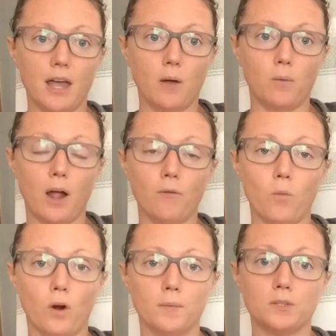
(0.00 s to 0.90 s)
that I
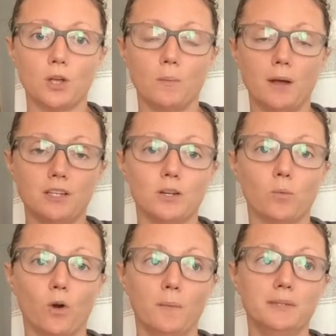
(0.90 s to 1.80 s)
wore them so much and
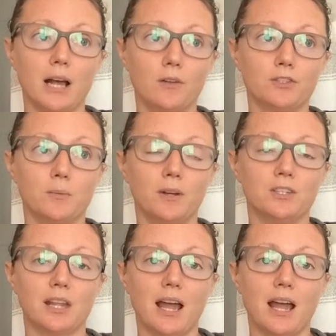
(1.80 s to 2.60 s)
wore them down so much that